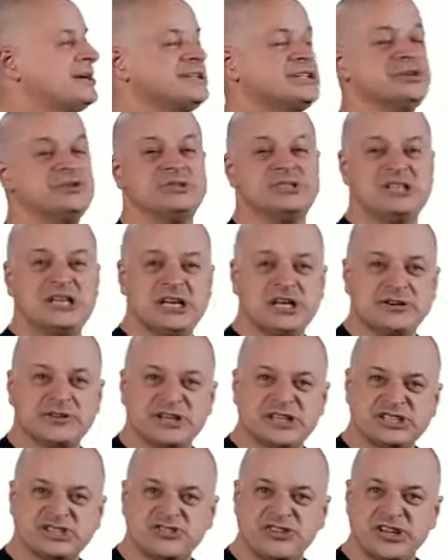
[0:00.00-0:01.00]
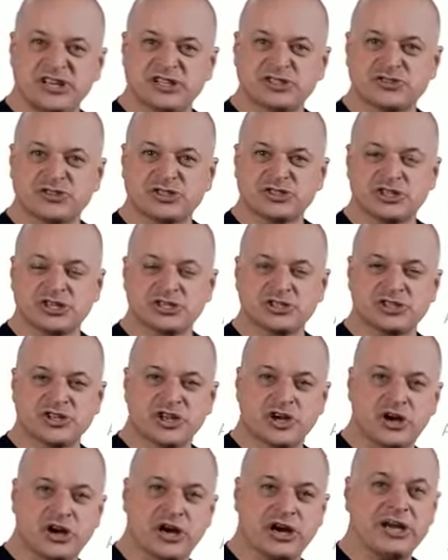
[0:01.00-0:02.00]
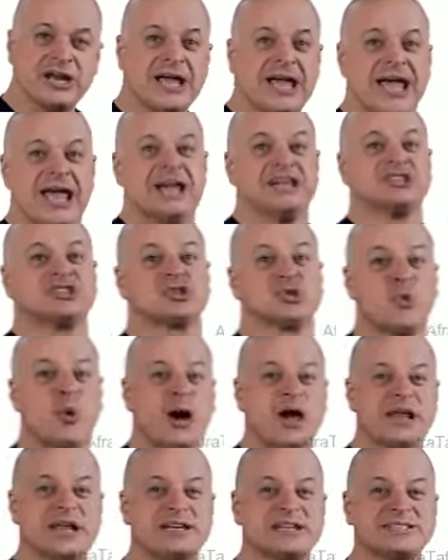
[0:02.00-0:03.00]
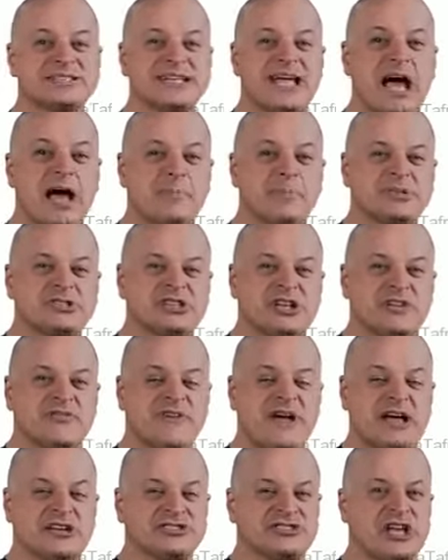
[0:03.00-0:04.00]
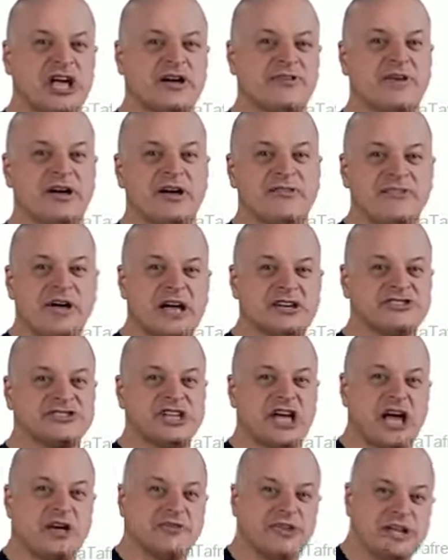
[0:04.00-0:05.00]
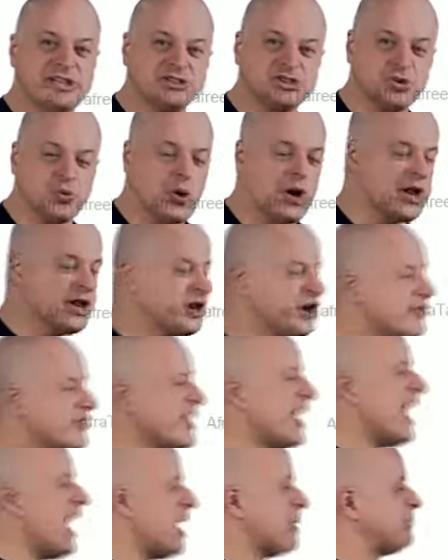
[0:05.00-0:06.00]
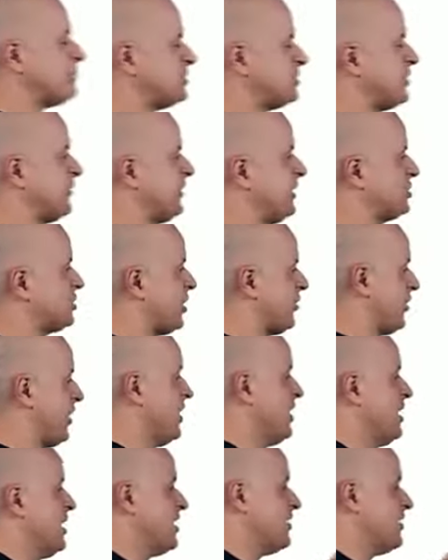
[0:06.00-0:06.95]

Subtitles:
decrease venous return to the heart. Squatting does the opposite of Valsalva. Valsalva and squatting are the opposite of each other. If